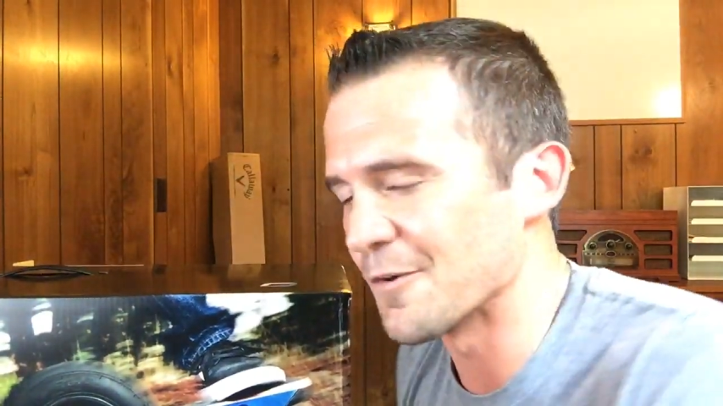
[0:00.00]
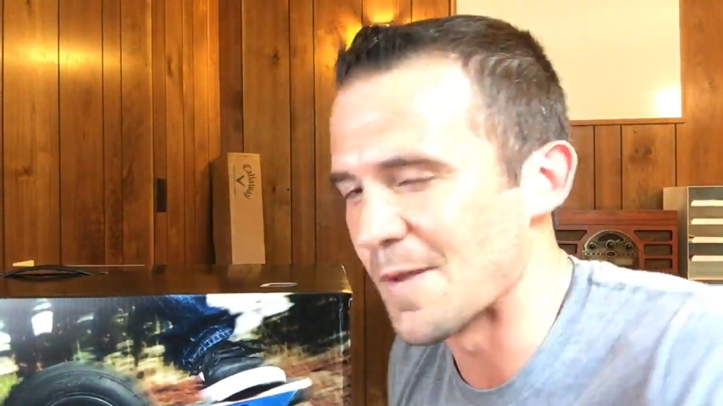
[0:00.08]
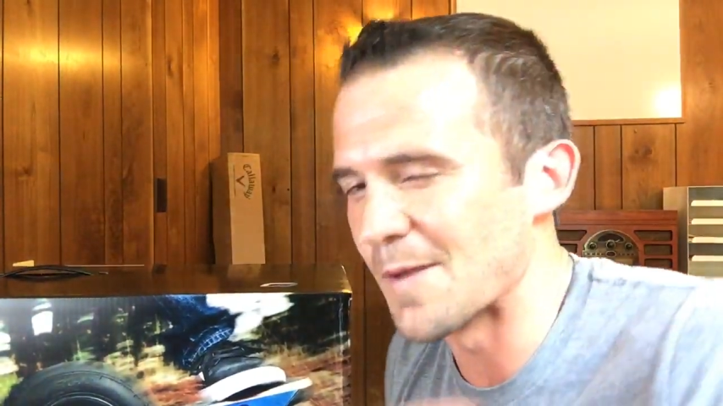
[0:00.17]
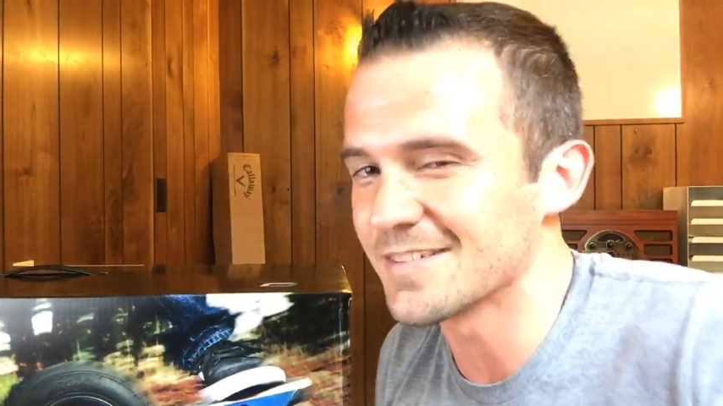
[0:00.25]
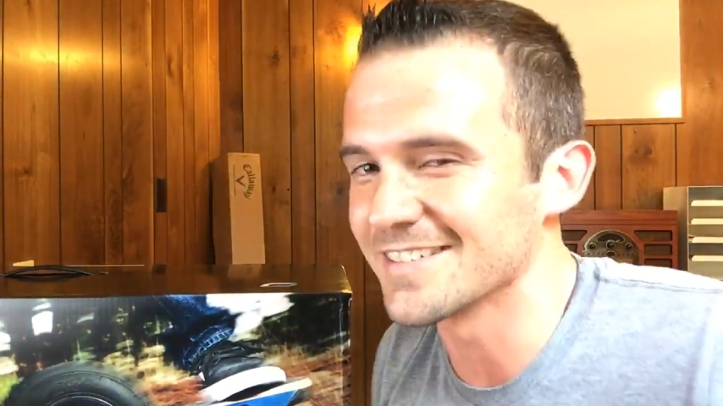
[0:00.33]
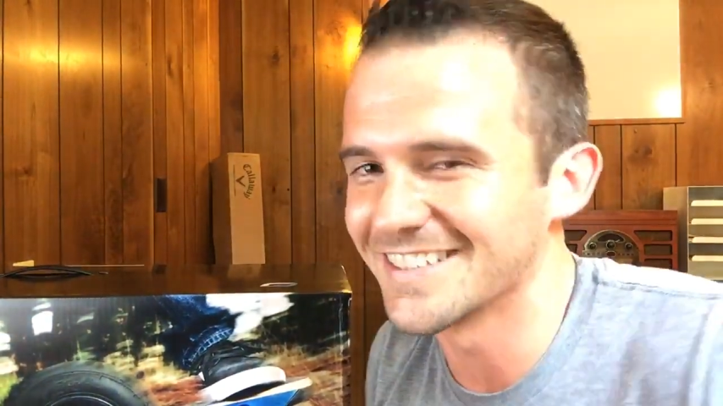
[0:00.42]

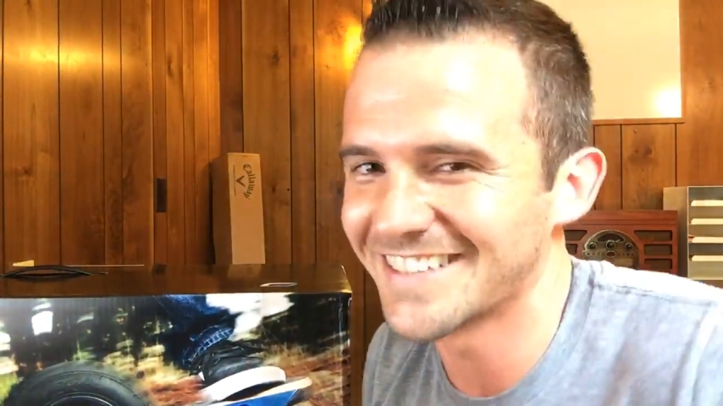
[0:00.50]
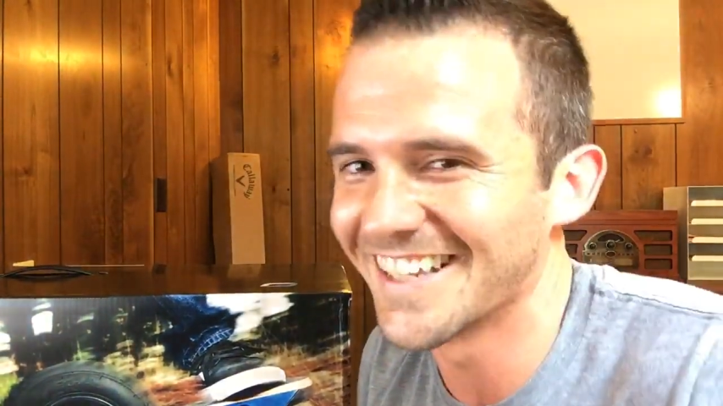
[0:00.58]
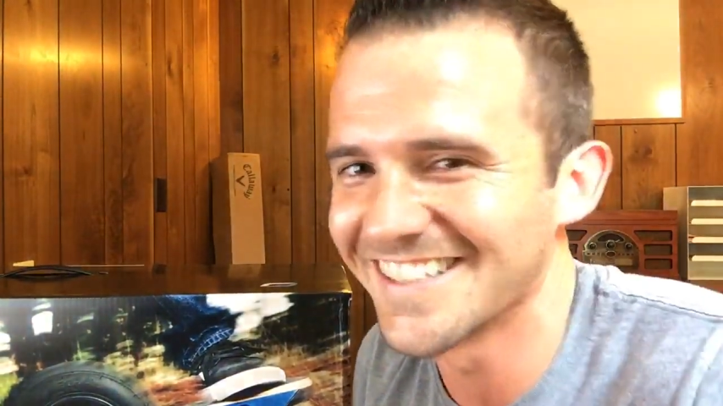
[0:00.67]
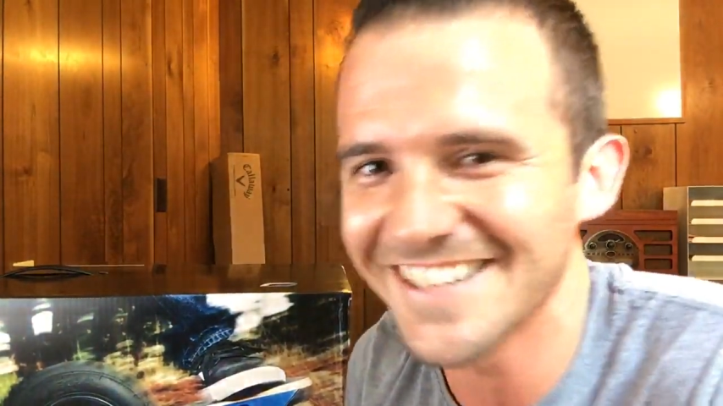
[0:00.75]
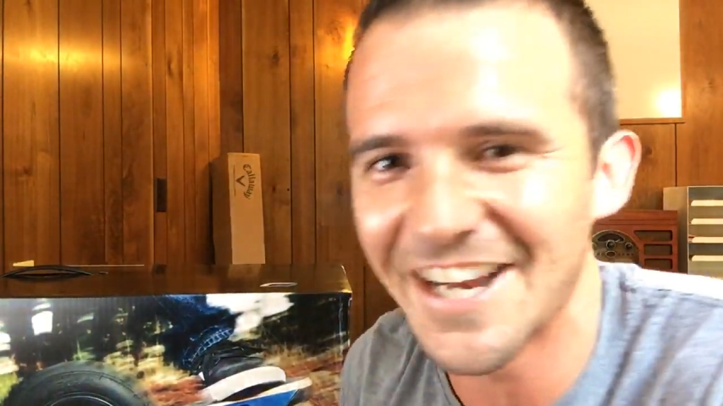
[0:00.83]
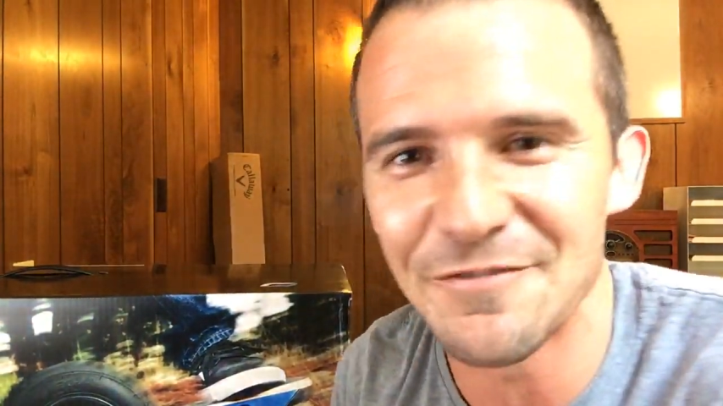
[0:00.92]
maybe it's not that
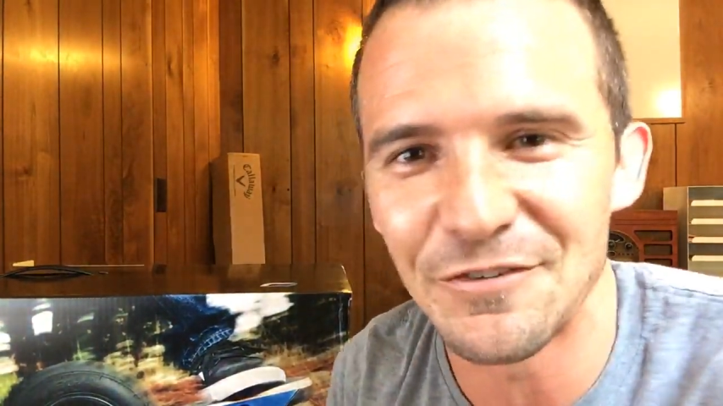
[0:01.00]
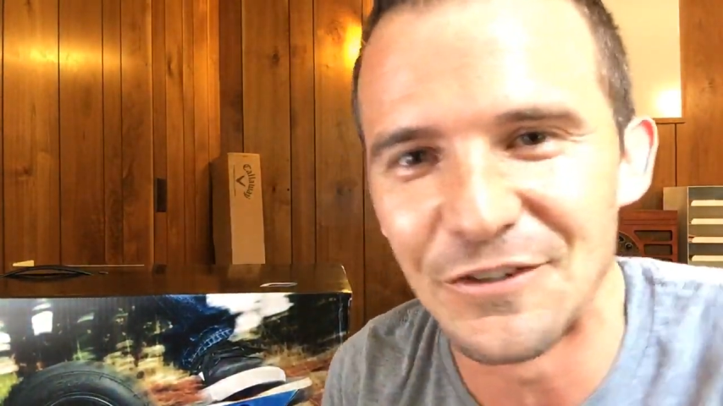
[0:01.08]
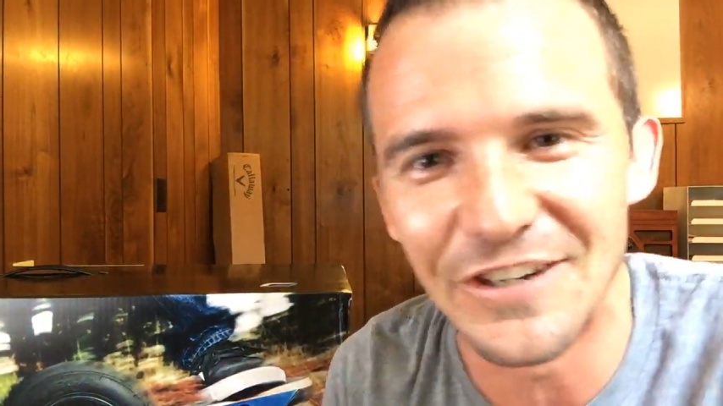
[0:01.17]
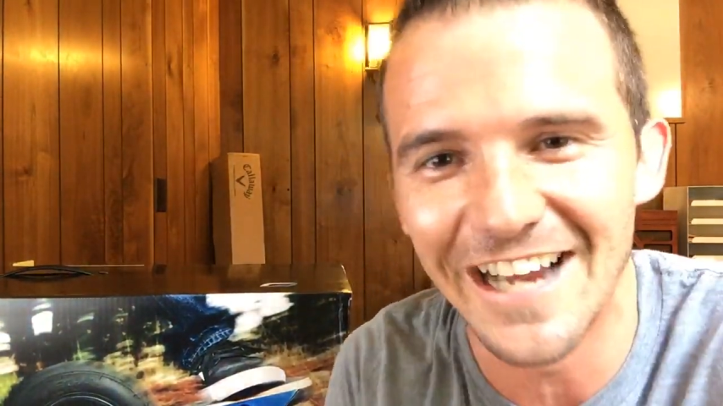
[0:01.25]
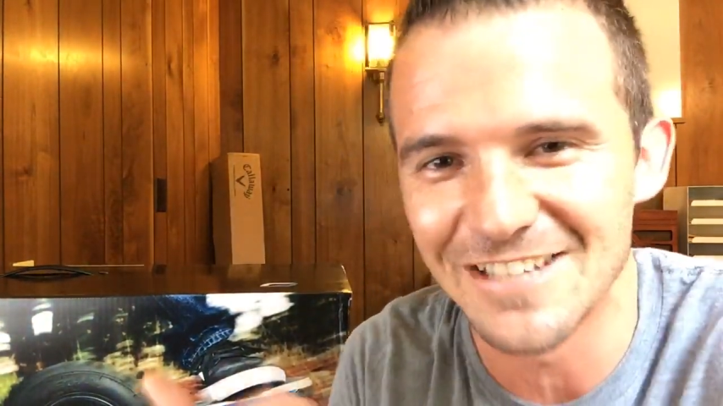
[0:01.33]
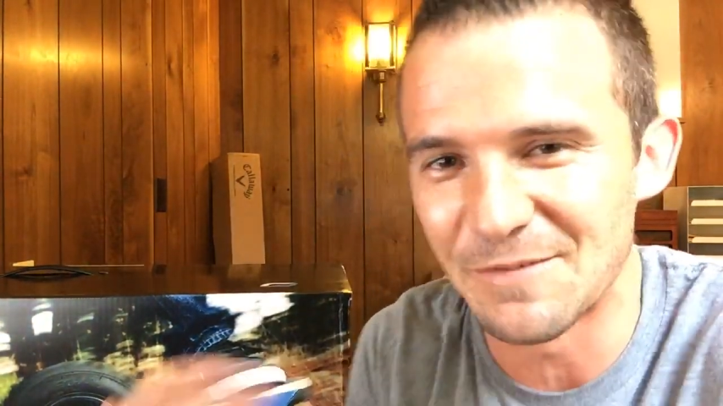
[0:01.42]
exciting for you guys,